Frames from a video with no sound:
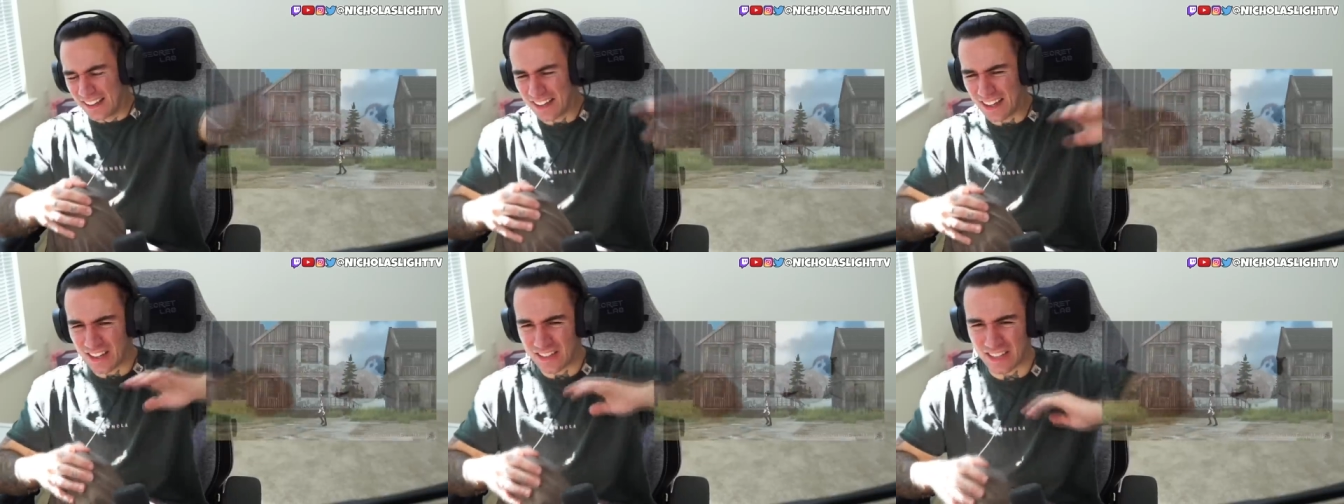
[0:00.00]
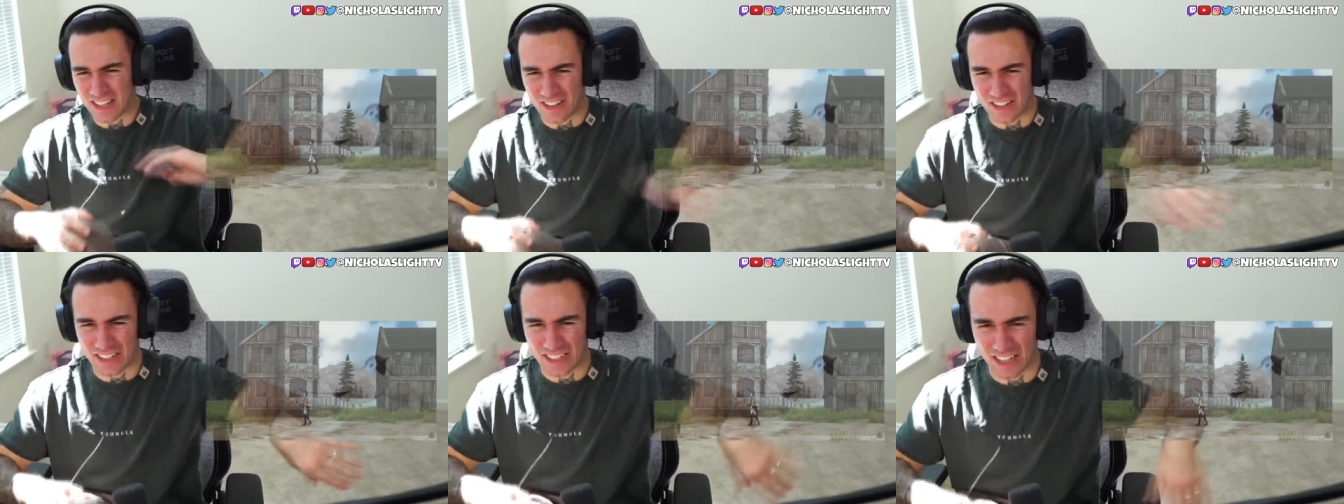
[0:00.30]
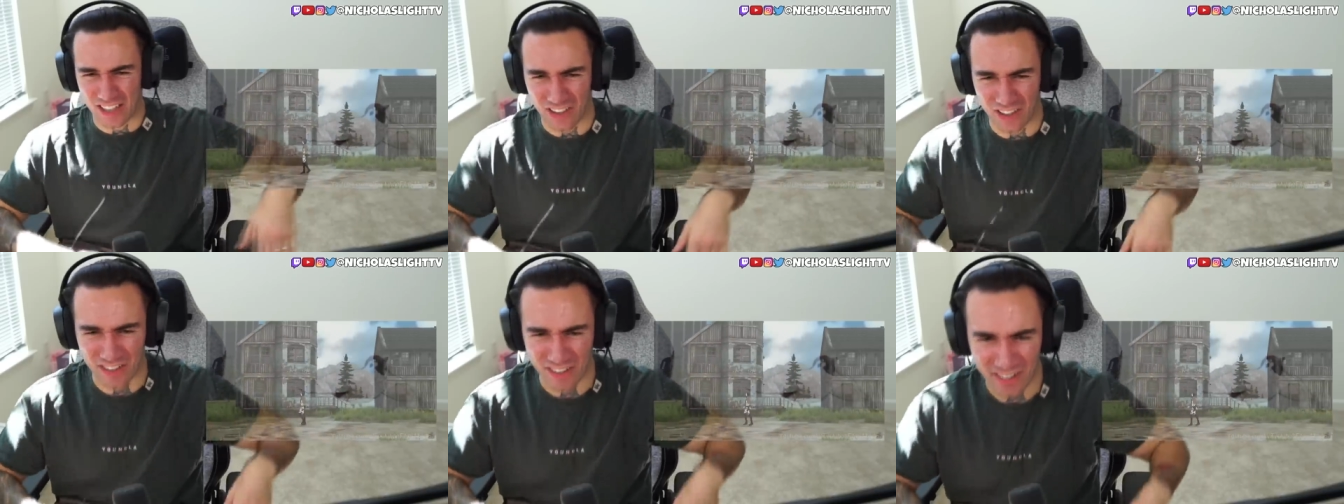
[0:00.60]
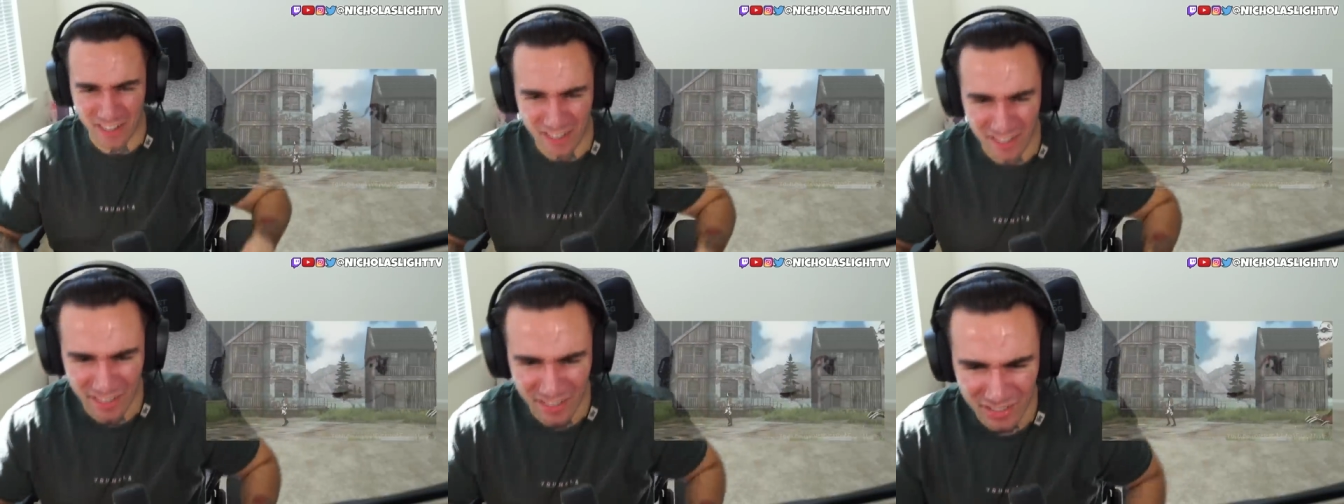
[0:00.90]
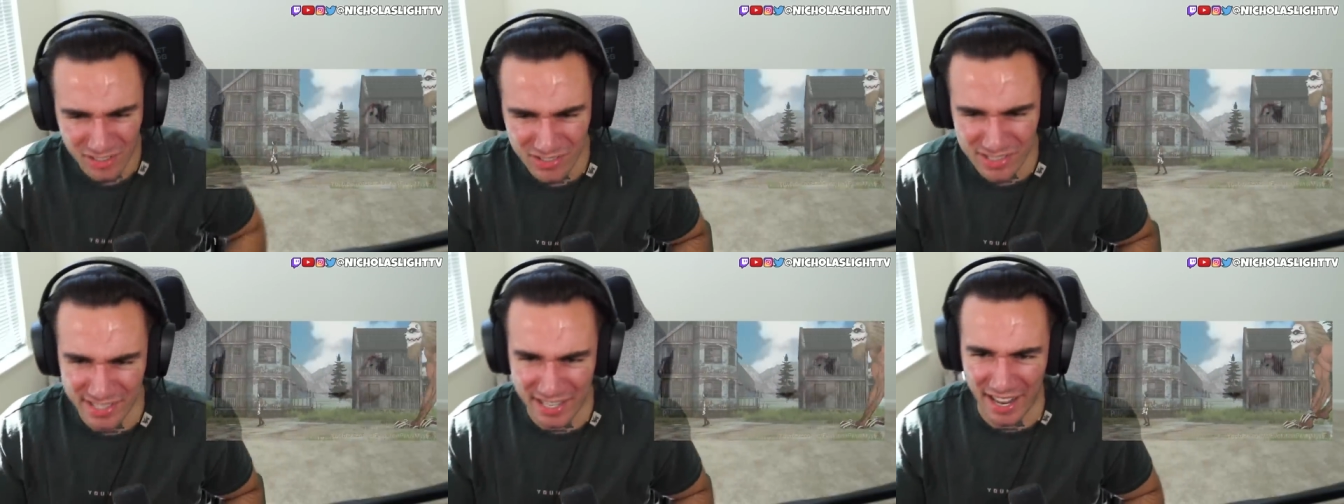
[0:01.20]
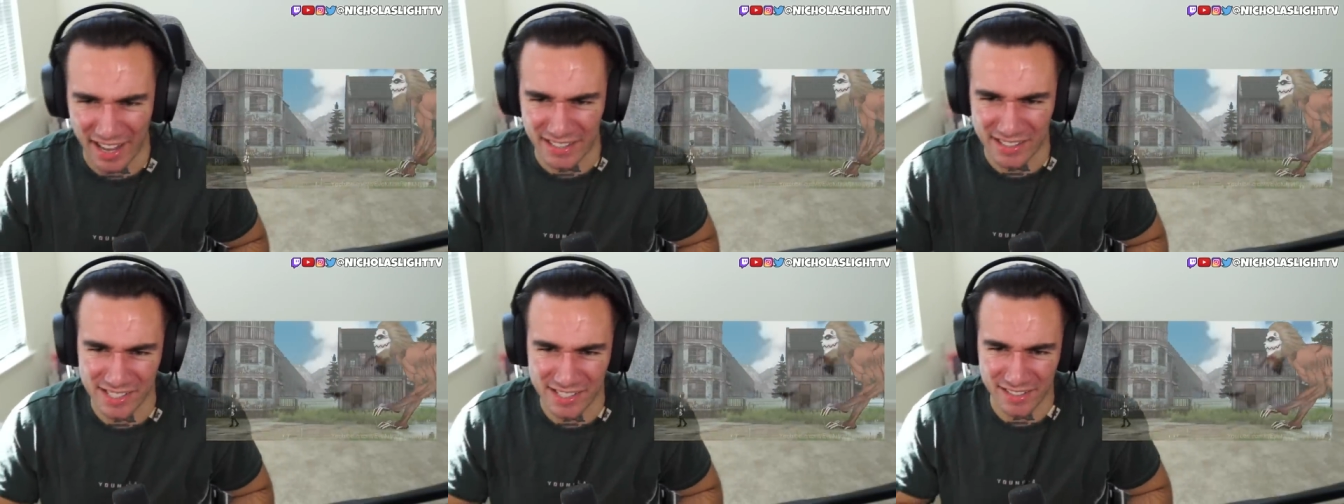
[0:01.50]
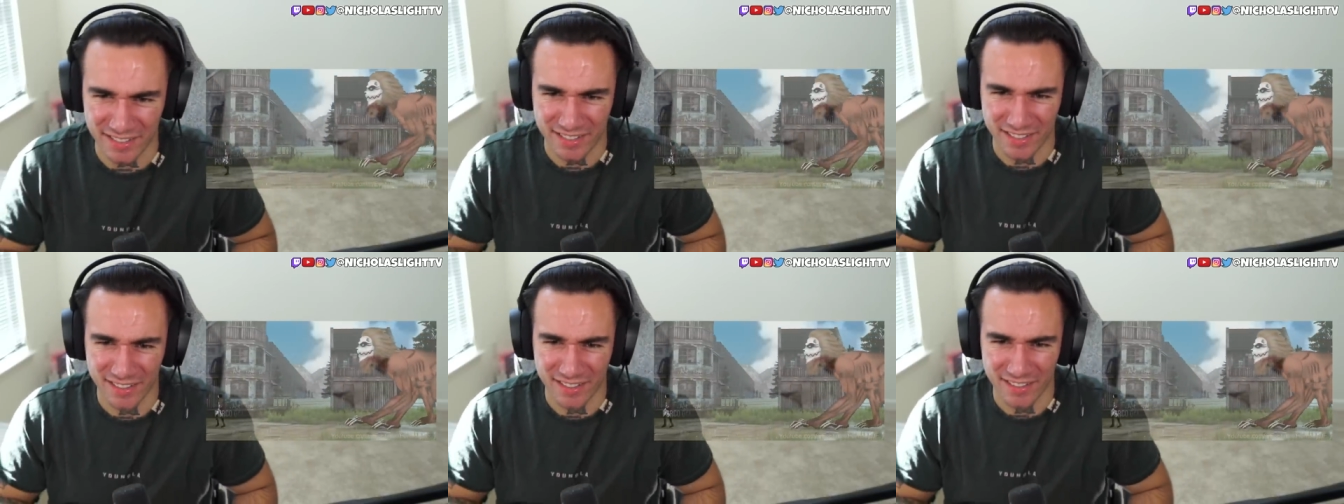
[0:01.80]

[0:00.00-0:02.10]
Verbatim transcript: There, there we go. Who's next?